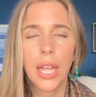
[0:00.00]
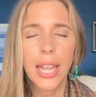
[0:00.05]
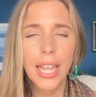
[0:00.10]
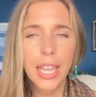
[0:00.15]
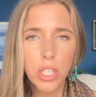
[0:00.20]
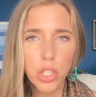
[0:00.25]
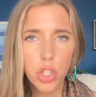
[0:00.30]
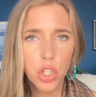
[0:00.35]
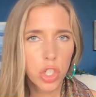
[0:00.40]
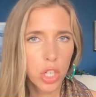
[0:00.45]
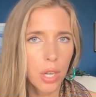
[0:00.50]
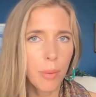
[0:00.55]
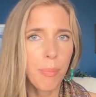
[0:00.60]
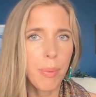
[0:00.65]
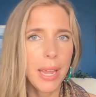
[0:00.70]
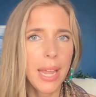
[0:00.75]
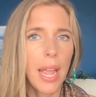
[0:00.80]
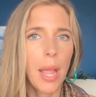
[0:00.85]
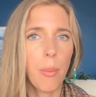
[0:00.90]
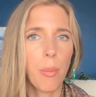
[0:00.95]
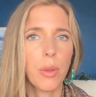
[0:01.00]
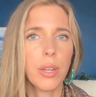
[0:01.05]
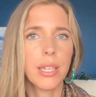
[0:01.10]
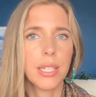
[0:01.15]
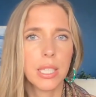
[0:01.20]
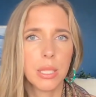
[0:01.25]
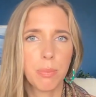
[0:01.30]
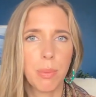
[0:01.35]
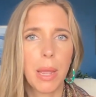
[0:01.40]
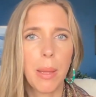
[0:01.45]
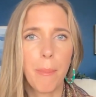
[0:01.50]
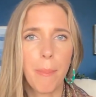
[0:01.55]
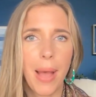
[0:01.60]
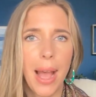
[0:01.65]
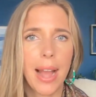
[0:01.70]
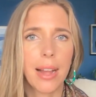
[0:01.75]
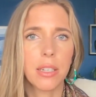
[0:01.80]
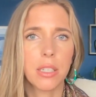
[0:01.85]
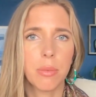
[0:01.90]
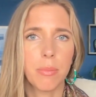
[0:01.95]
it should be able to spit
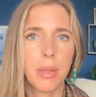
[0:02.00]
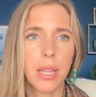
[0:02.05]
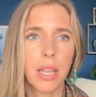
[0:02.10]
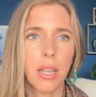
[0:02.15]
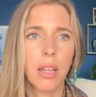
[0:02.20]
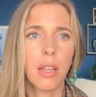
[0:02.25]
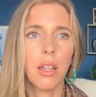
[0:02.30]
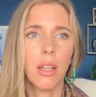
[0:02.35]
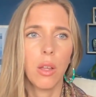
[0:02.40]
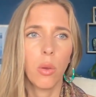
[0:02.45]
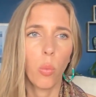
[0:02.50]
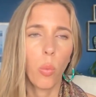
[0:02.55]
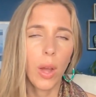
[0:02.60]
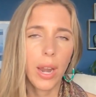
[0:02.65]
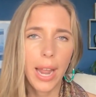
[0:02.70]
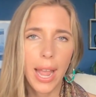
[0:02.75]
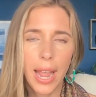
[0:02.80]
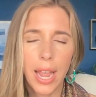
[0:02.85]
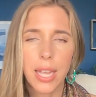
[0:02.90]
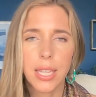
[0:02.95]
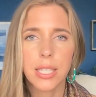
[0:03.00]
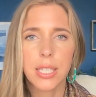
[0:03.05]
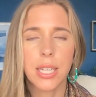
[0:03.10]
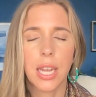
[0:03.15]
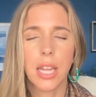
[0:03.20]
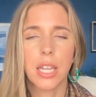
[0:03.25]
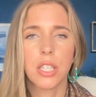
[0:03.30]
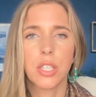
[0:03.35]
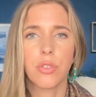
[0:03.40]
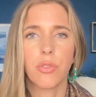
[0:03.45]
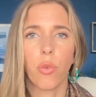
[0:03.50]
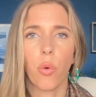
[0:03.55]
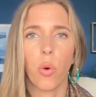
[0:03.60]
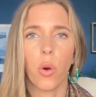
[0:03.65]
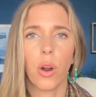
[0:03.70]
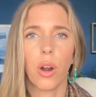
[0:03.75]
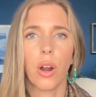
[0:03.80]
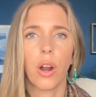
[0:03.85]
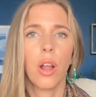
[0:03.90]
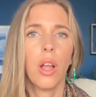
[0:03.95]
back to me what A stands
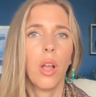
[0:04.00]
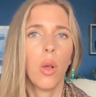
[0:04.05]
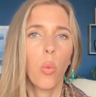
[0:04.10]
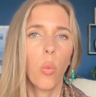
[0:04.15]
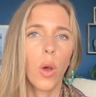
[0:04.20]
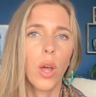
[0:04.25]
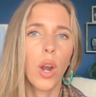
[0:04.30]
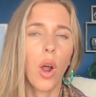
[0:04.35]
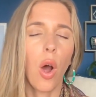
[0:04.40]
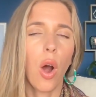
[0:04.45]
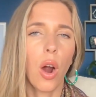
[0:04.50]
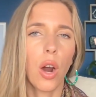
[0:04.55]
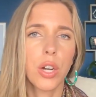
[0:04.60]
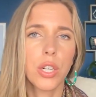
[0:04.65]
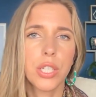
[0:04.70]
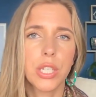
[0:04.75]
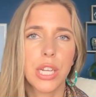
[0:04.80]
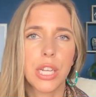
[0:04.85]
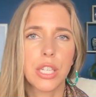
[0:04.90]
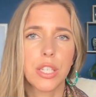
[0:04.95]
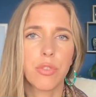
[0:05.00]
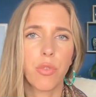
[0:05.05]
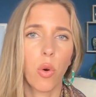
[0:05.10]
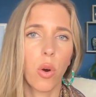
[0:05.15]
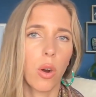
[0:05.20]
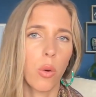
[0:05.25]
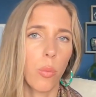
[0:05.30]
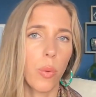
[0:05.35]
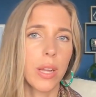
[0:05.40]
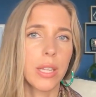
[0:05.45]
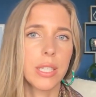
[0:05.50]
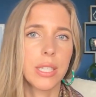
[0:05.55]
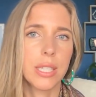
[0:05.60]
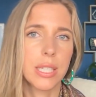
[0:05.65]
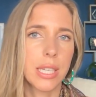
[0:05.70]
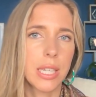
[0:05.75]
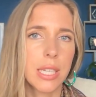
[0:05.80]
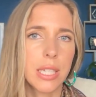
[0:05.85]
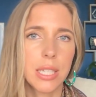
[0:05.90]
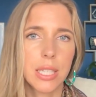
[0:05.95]
for, what R stands for, what
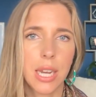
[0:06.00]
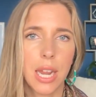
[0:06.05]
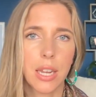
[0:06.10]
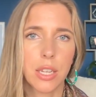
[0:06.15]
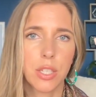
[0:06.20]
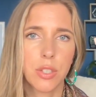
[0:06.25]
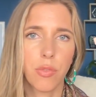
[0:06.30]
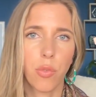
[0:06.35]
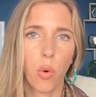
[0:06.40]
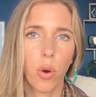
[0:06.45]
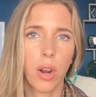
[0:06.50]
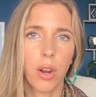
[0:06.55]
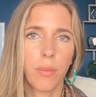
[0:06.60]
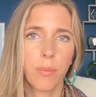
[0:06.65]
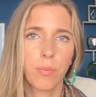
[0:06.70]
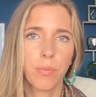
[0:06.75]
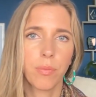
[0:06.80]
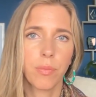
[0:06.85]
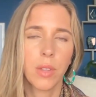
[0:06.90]
C stands for.